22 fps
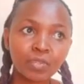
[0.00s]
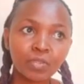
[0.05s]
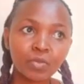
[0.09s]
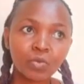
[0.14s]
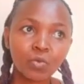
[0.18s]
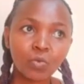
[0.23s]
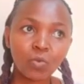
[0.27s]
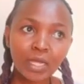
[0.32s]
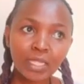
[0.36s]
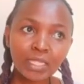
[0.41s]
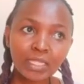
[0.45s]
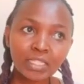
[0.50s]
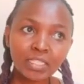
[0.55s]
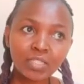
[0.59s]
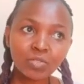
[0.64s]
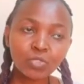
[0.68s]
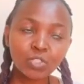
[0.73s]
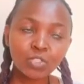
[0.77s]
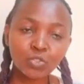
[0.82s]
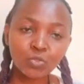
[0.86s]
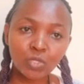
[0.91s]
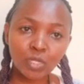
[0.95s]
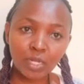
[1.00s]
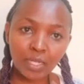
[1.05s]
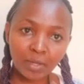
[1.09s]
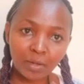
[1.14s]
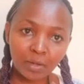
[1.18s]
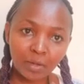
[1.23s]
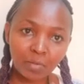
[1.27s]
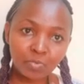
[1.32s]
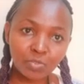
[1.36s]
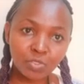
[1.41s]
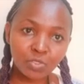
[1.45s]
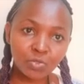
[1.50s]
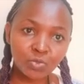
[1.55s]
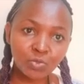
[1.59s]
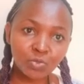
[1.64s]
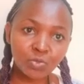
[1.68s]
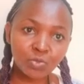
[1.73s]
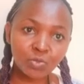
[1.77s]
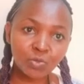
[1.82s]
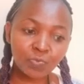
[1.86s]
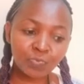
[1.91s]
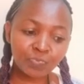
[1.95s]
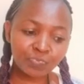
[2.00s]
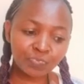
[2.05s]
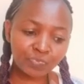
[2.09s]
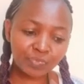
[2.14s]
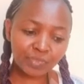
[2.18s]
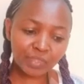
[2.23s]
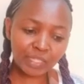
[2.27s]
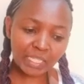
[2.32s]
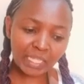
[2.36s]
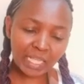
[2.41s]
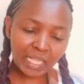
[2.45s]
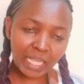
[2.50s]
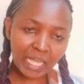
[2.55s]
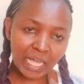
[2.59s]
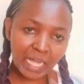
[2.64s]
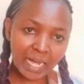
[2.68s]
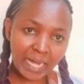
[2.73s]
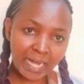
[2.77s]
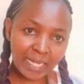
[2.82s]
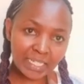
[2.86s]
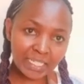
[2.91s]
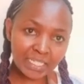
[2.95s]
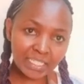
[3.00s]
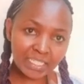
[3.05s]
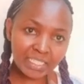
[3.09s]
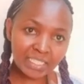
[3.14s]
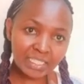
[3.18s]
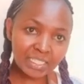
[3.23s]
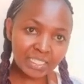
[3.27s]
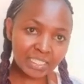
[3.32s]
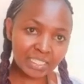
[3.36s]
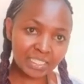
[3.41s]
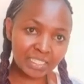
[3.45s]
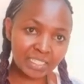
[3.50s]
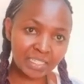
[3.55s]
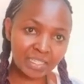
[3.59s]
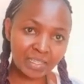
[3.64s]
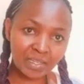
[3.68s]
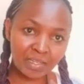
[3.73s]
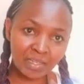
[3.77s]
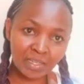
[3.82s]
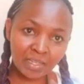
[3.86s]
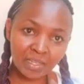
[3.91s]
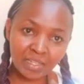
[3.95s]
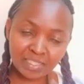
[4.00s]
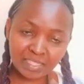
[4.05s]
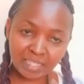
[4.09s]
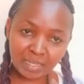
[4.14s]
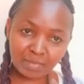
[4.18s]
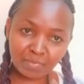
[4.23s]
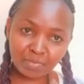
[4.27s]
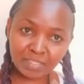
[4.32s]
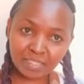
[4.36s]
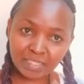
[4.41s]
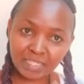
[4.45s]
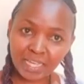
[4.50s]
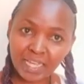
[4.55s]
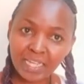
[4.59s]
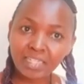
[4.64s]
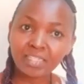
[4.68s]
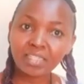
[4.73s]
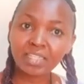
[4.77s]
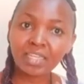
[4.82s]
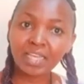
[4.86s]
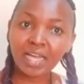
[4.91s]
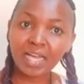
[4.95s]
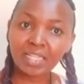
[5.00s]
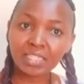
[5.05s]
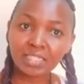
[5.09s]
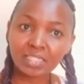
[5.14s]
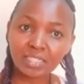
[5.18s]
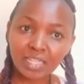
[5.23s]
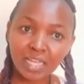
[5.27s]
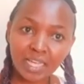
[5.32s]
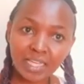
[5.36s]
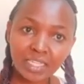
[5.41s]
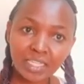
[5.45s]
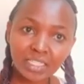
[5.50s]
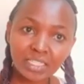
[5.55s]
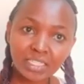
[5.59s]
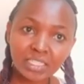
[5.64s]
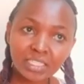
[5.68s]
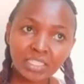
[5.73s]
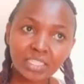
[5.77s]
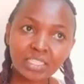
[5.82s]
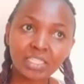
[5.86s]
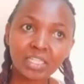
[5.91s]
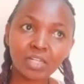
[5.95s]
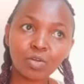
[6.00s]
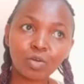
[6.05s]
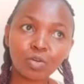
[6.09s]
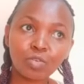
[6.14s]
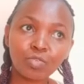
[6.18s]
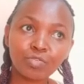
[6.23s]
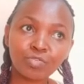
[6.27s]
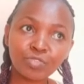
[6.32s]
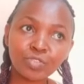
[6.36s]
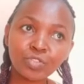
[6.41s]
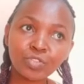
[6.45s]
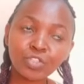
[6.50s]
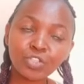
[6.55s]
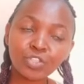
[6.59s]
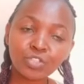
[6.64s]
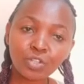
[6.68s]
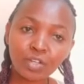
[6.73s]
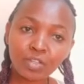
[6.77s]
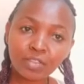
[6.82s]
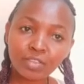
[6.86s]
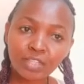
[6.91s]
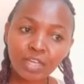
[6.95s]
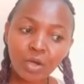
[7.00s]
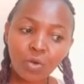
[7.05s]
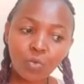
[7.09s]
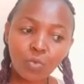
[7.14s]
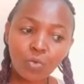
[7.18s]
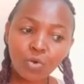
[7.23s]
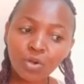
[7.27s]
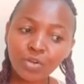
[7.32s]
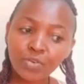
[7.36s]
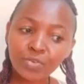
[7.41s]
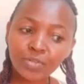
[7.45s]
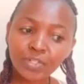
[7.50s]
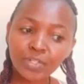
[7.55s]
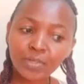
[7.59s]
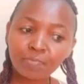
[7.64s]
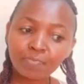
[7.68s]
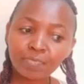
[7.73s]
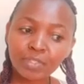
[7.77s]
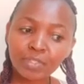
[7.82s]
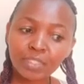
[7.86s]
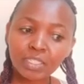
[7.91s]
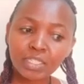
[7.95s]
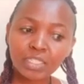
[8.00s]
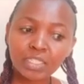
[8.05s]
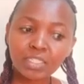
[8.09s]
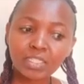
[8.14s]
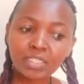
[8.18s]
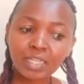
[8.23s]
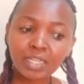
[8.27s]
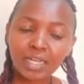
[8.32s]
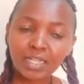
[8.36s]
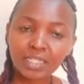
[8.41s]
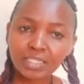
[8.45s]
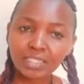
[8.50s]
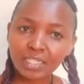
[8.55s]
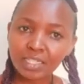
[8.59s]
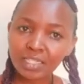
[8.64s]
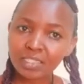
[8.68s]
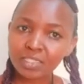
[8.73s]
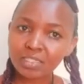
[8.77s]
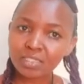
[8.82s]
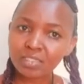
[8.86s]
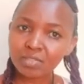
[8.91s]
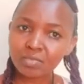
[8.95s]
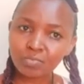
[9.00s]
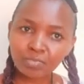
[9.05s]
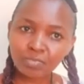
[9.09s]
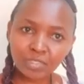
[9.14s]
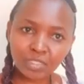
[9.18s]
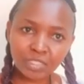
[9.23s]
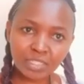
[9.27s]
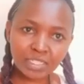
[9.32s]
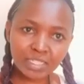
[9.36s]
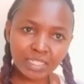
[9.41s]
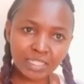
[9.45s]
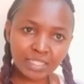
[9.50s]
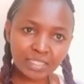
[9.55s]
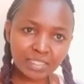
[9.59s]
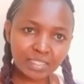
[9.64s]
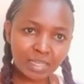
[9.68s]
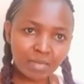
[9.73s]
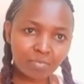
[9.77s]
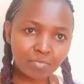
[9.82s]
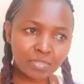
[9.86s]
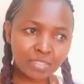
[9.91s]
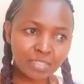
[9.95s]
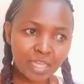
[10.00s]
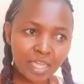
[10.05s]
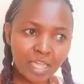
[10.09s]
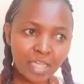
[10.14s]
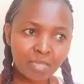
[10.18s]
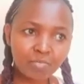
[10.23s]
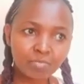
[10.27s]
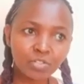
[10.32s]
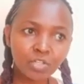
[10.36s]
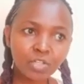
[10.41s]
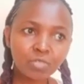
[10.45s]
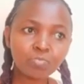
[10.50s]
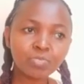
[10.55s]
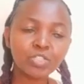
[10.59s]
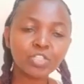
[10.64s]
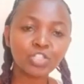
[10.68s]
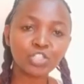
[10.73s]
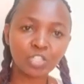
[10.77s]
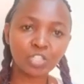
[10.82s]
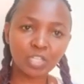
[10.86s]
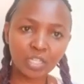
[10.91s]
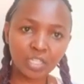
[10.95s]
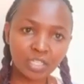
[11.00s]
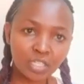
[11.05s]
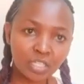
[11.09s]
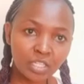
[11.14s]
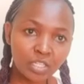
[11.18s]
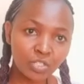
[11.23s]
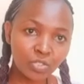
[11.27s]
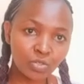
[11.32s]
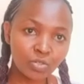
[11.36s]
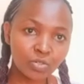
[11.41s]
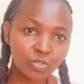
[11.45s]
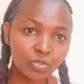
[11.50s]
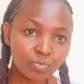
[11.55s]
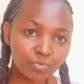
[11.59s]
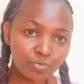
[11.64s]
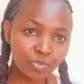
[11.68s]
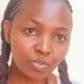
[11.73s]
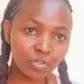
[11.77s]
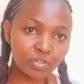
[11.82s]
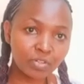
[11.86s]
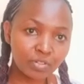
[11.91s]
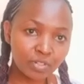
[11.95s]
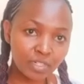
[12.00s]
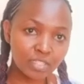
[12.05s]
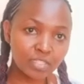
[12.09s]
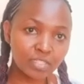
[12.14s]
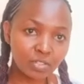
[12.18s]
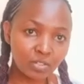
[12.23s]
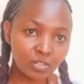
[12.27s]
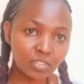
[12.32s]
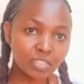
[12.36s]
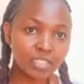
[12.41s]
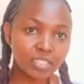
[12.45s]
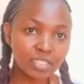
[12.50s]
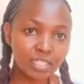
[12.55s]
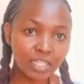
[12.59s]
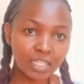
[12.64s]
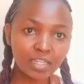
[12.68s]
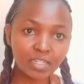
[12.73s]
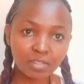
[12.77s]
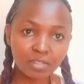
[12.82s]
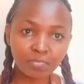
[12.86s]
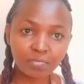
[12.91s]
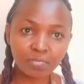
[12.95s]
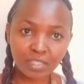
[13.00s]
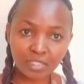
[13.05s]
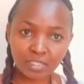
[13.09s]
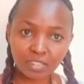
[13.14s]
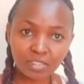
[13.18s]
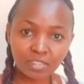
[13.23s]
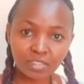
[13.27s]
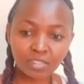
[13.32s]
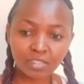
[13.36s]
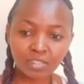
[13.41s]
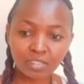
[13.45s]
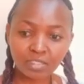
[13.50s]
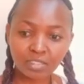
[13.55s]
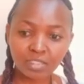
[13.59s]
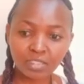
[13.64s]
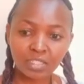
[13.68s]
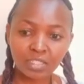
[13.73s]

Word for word: one thing which will help to at least subside the anxiety the confusion the worry is uh, just take some time don't be checking your progress on daily basis